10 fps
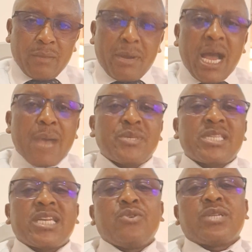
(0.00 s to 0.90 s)
Perhaps it's
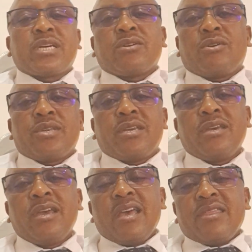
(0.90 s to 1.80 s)
a new technology
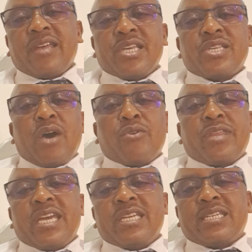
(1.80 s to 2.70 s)
that is out
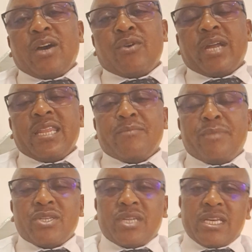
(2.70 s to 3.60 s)
there in town and in
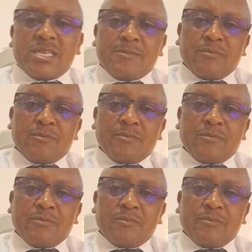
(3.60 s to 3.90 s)
business,